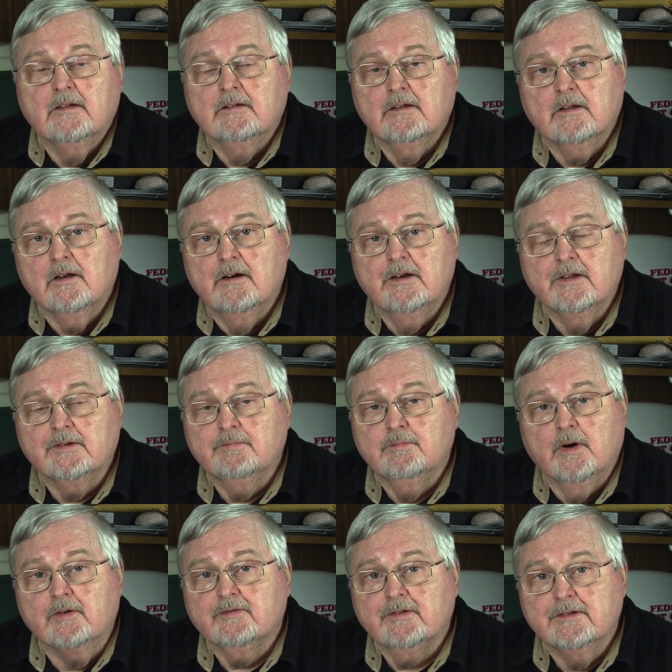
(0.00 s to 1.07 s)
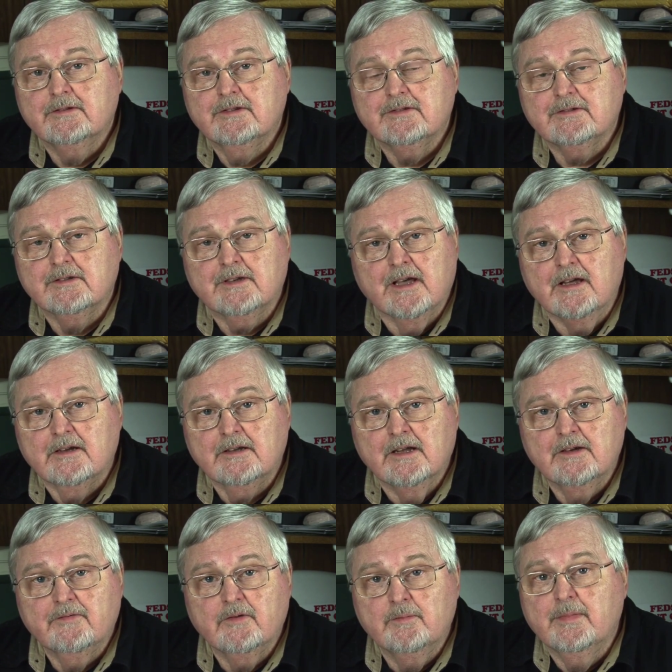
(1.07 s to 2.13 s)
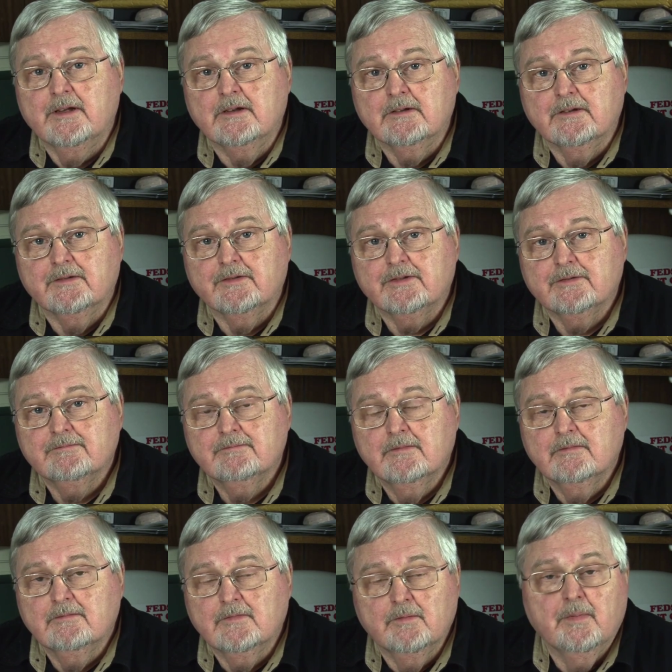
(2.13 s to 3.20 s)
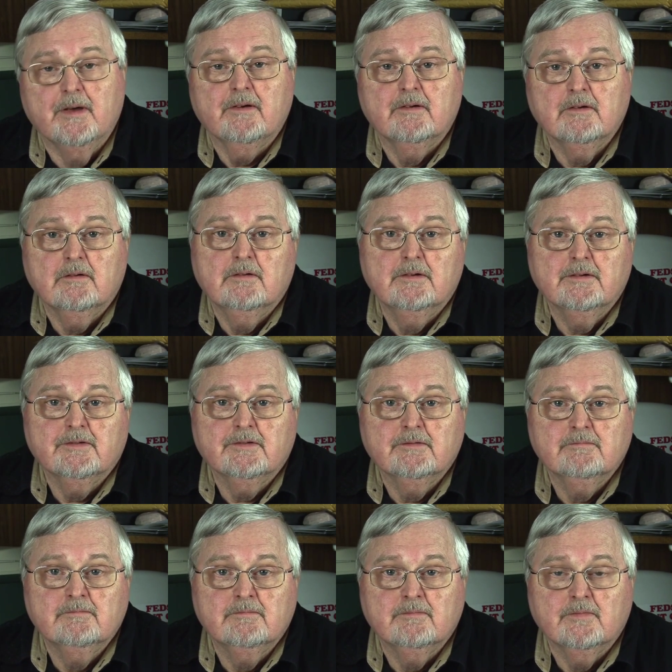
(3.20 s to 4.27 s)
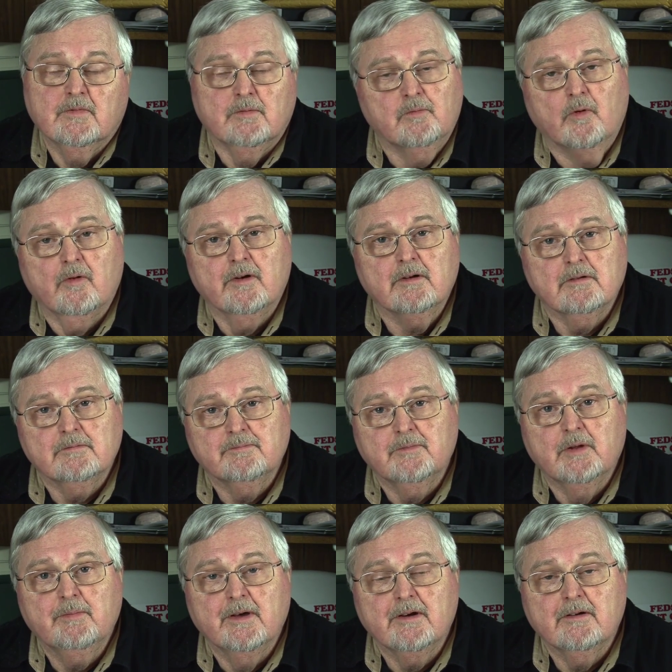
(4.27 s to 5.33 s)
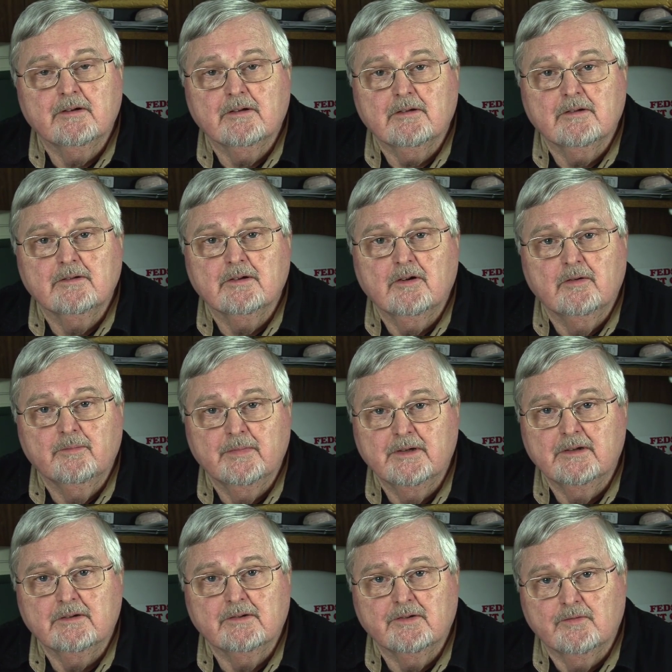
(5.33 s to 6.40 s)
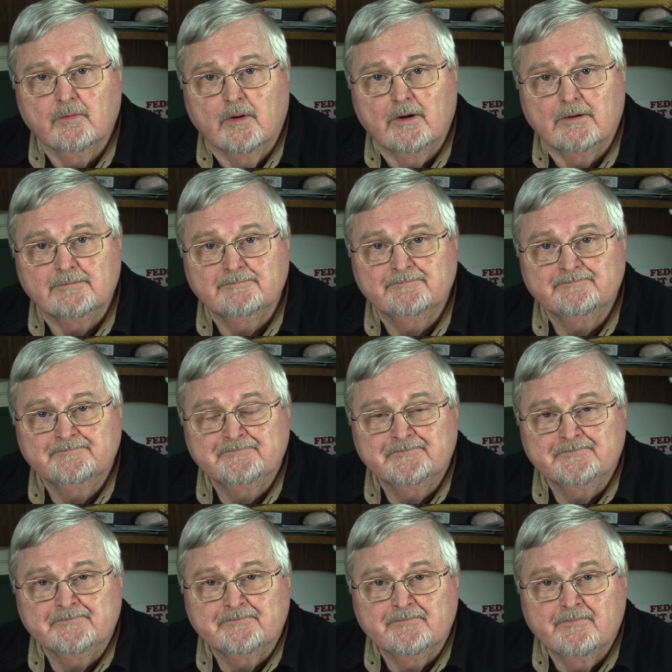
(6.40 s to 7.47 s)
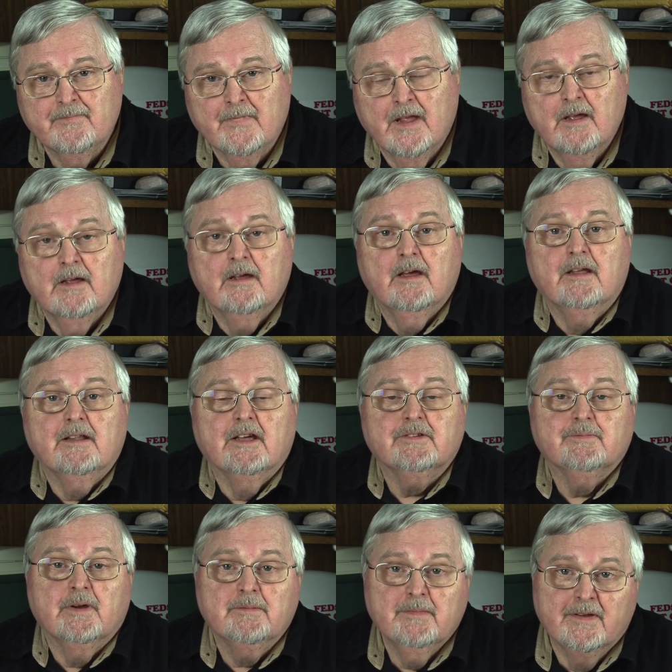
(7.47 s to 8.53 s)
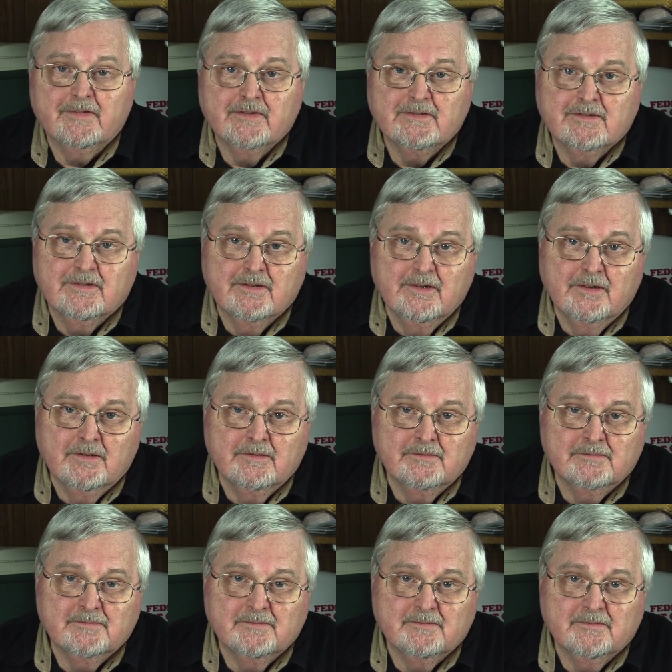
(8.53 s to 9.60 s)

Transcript: the clarinet's mostly just a candidate for Bennigan's. The better it looks, the more it'll, the better it'll look on Bennigan's wall. And that's my message to you,